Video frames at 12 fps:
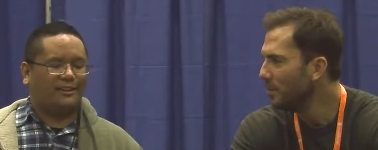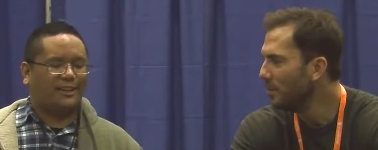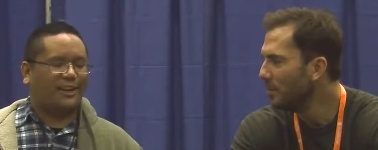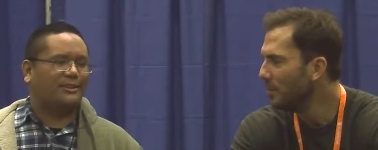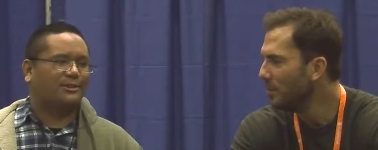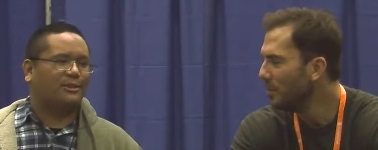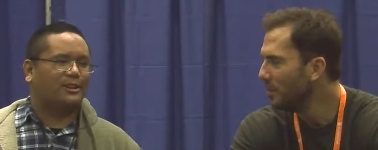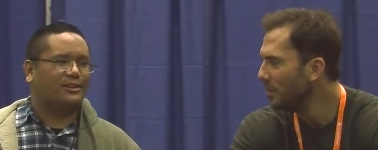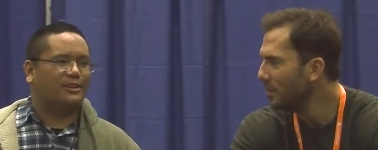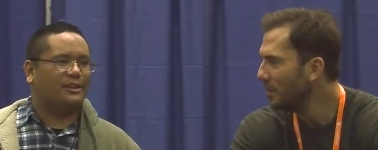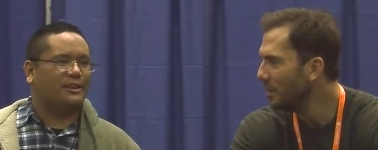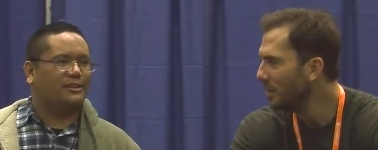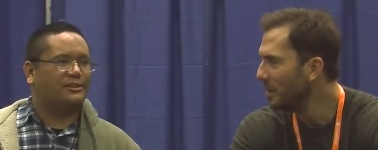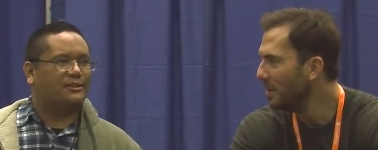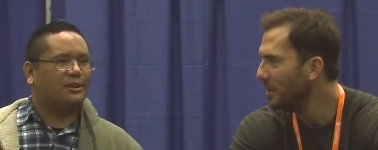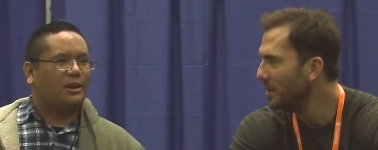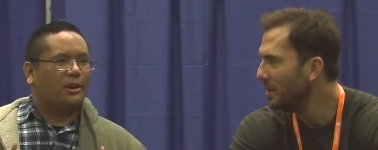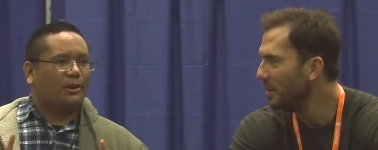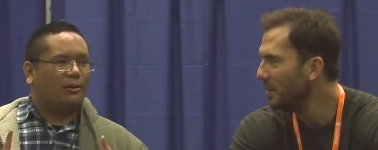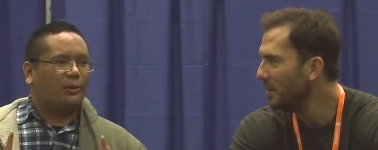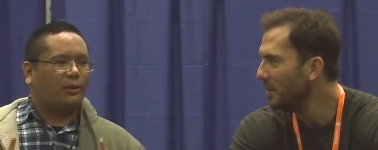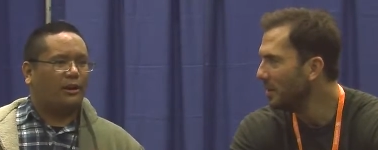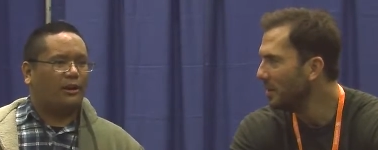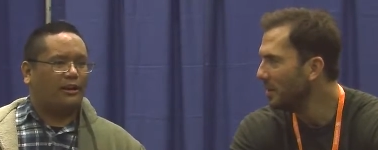Speaker 1: last question is,
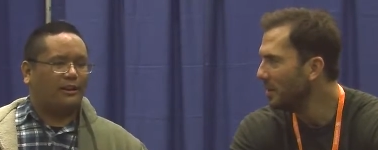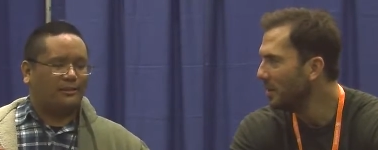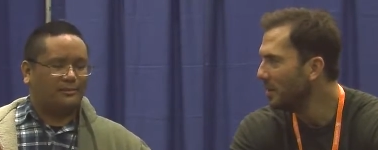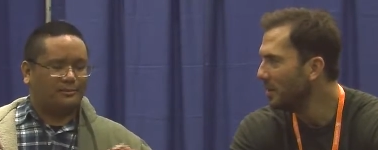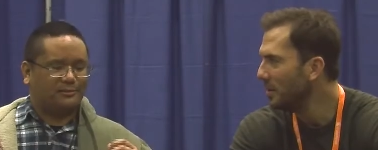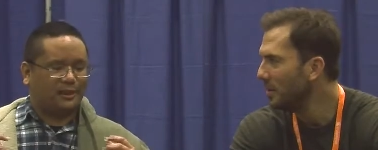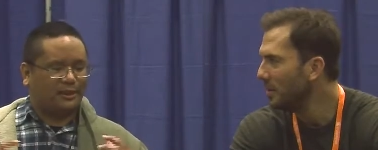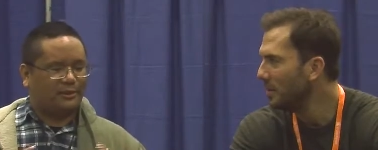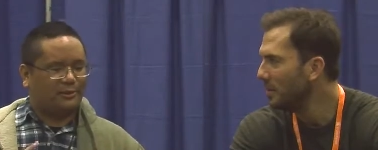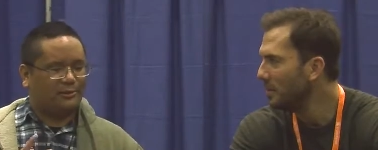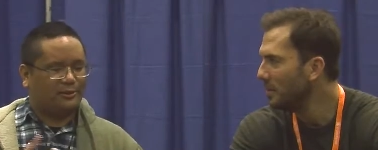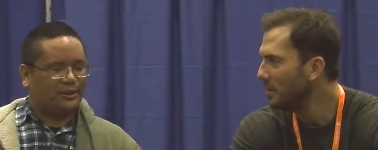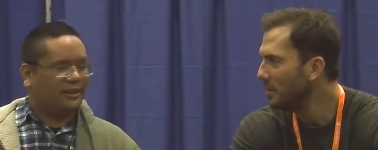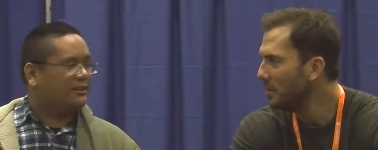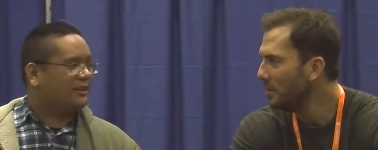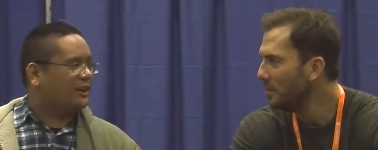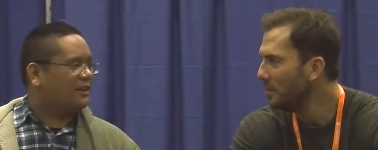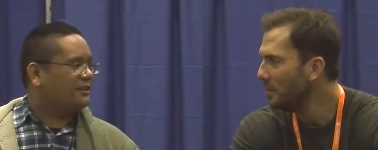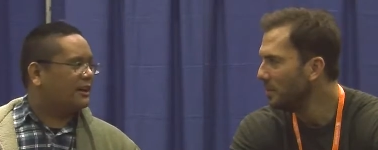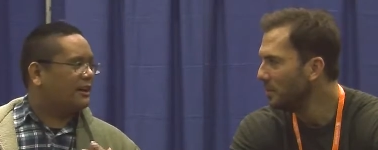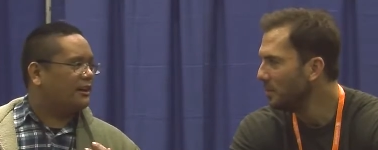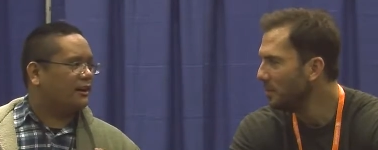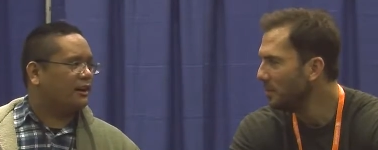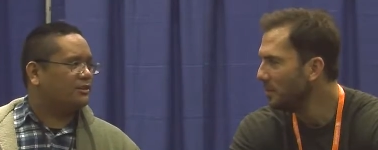uh, can you say a line
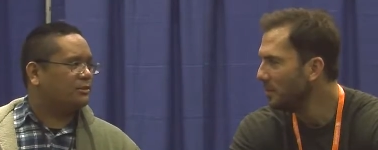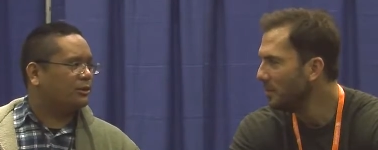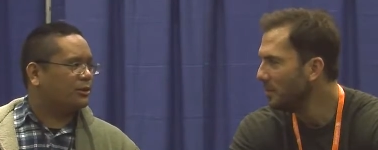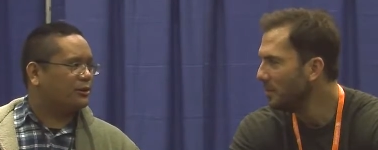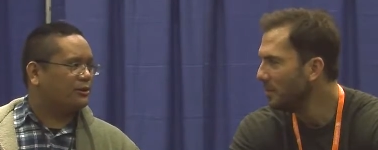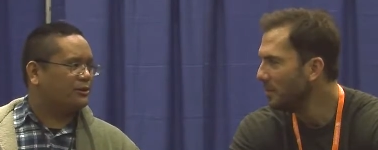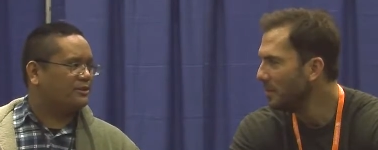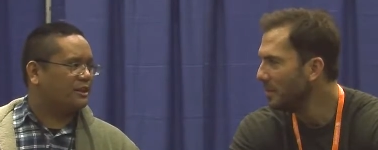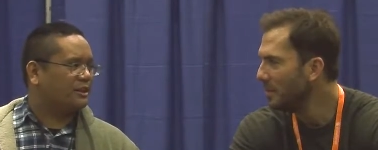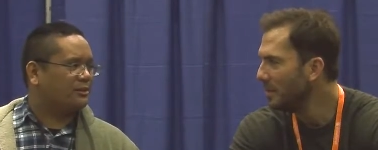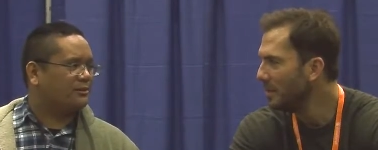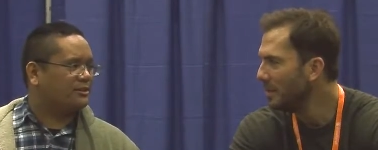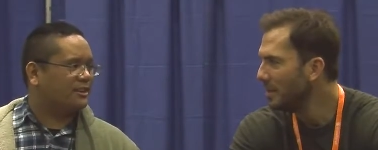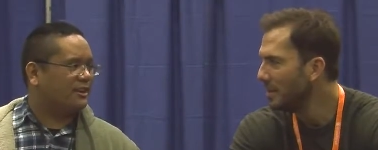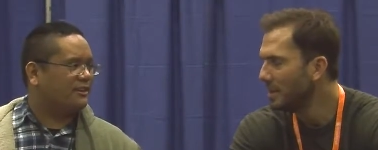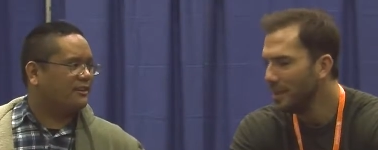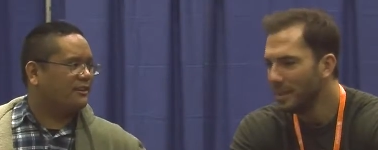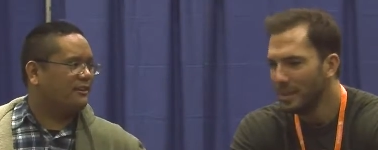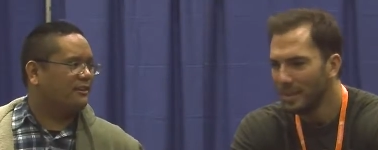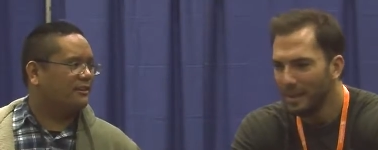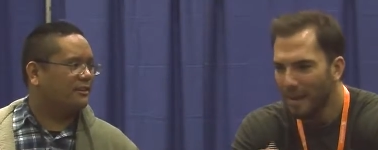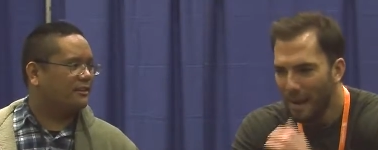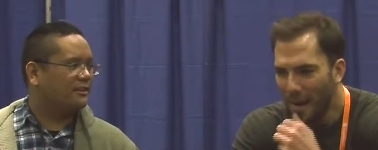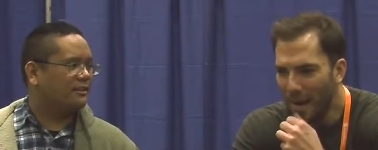that uh, Tomoya Okazaki would say?
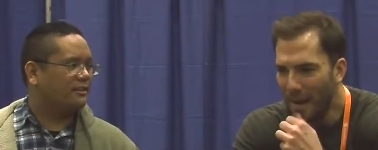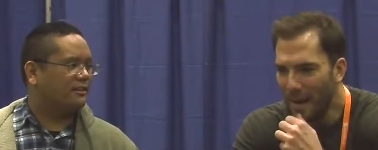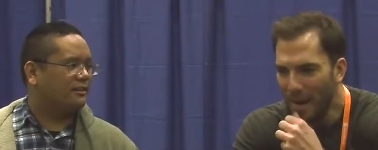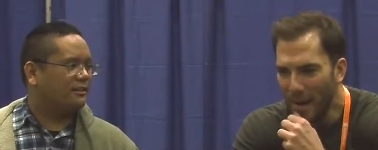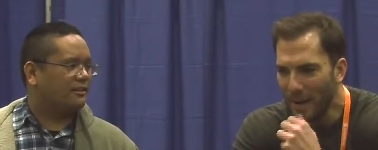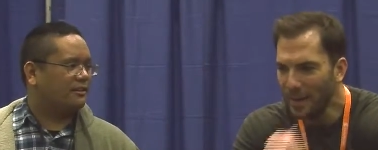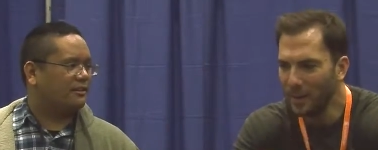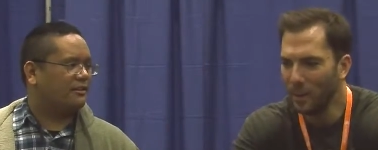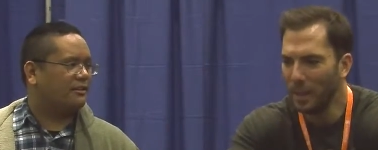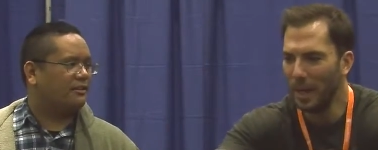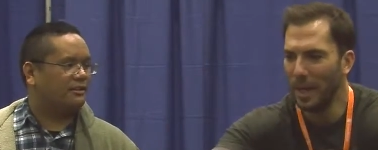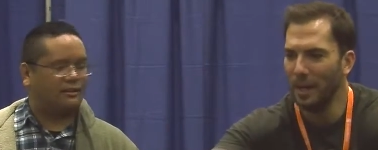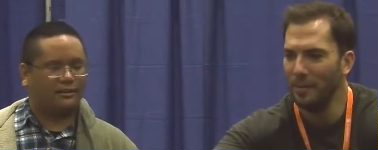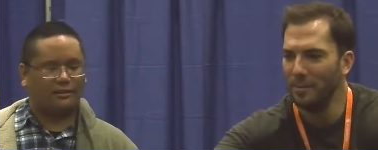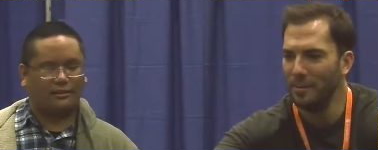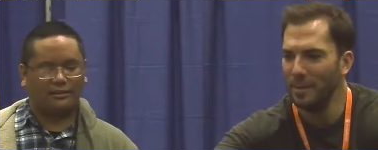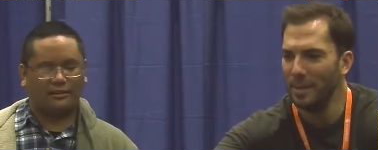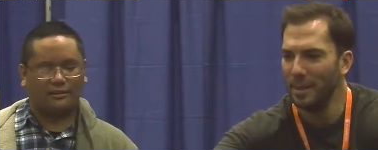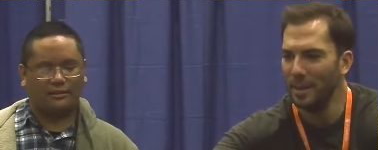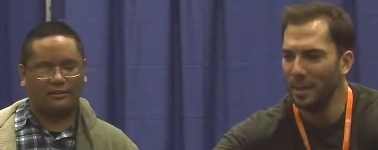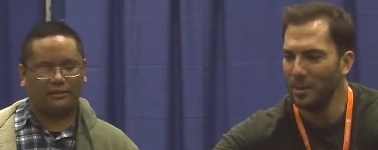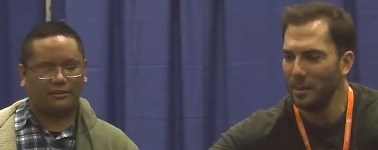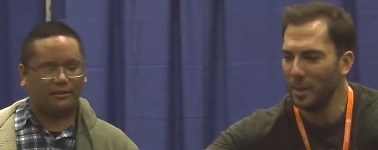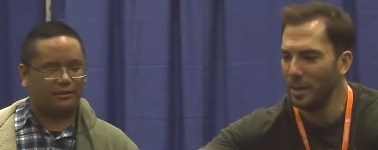
Speaker 2: Uh, you know what? I have a
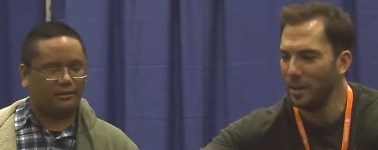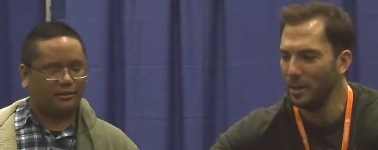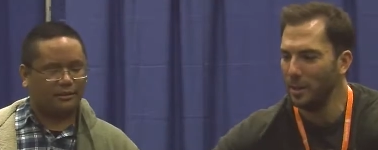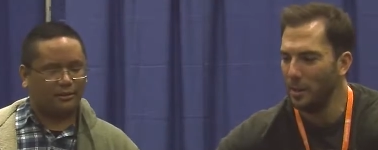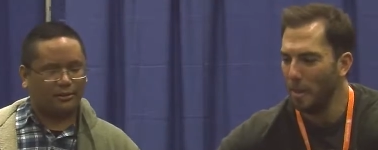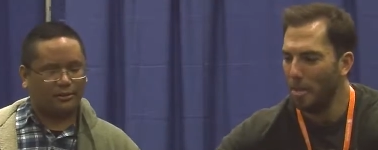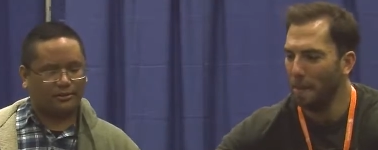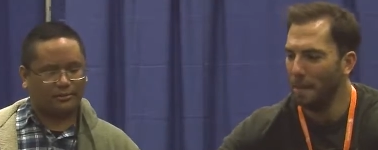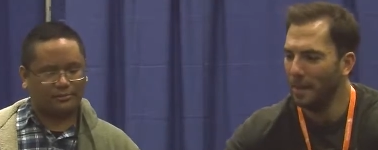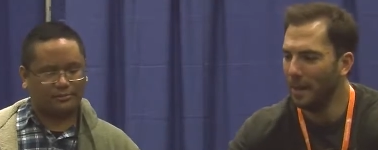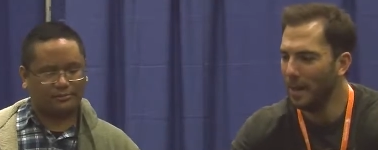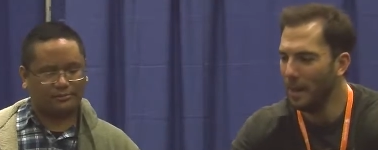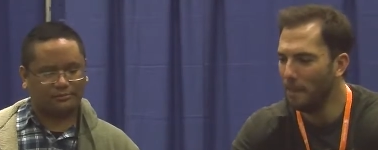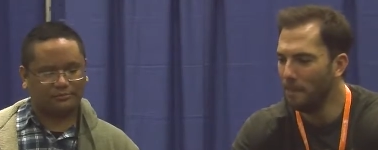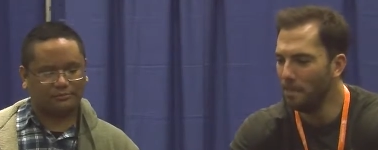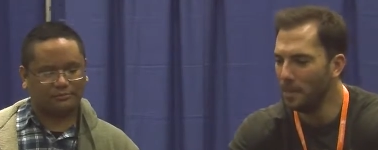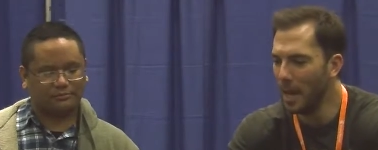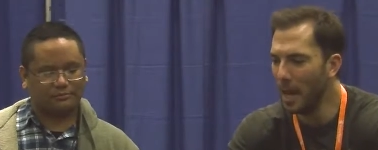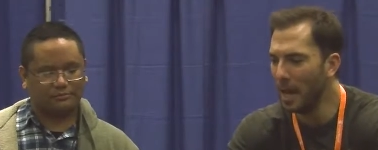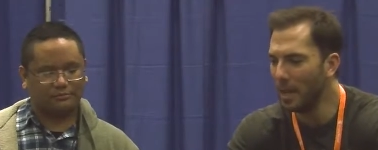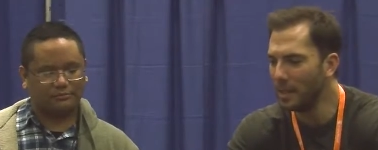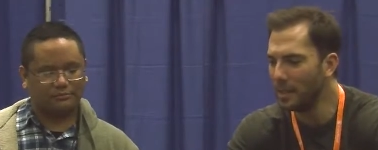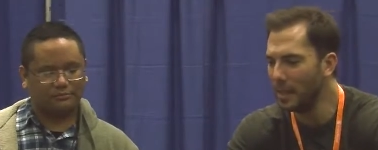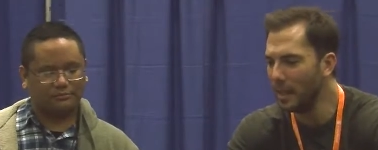line right here. Um, yeah, I
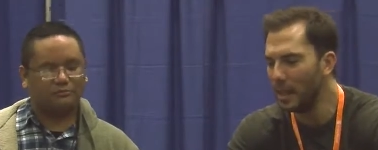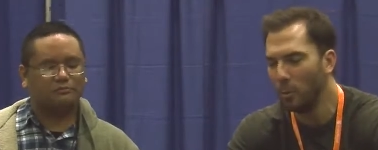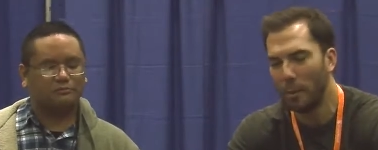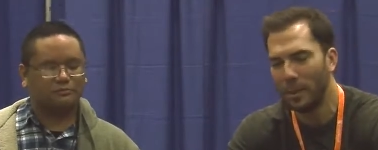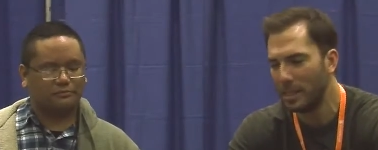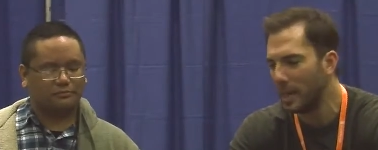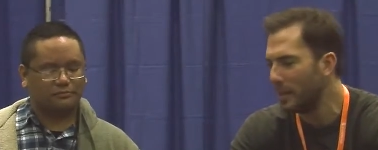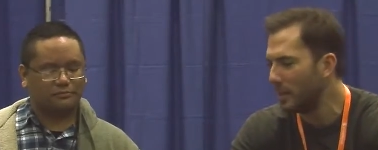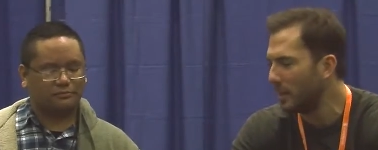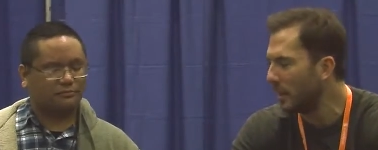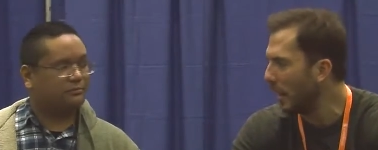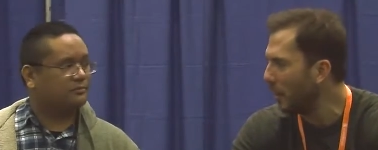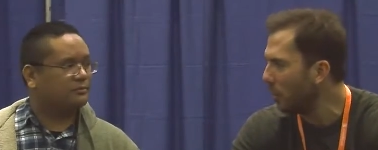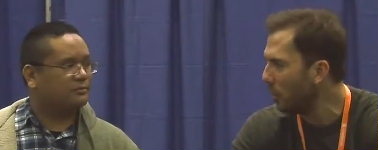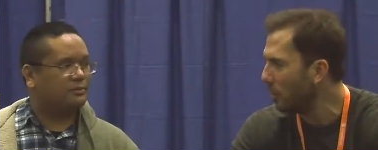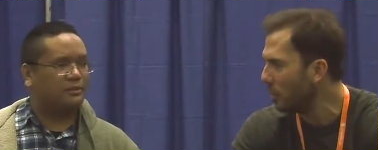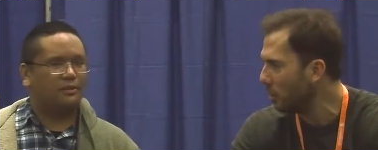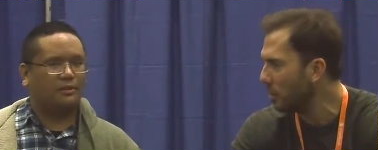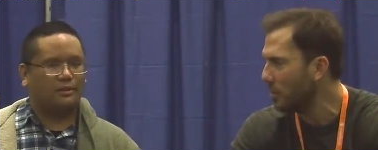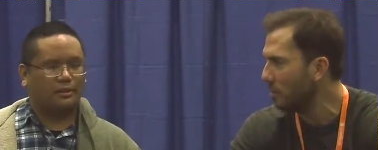can say that. You want me to say it to the camera or just,